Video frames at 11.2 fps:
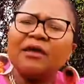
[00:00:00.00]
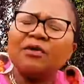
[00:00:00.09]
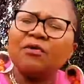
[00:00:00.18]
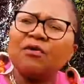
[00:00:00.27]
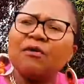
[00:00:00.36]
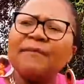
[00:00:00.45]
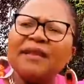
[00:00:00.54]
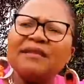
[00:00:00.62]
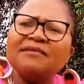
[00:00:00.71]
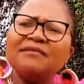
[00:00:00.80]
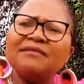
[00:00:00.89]
your
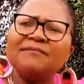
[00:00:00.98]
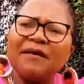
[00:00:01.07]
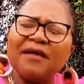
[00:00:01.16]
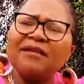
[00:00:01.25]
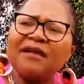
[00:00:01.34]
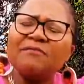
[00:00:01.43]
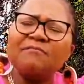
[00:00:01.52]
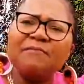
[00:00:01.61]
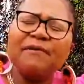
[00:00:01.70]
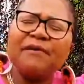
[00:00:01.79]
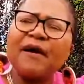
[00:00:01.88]
community, mentoring
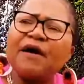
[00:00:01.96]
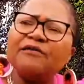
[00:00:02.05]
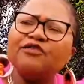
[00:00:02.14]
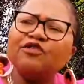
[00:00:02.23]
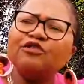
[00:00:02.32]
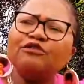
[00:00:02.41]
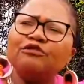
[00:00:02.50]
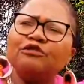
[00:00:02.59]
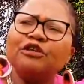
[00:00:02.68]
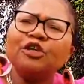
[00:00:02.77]
people around you,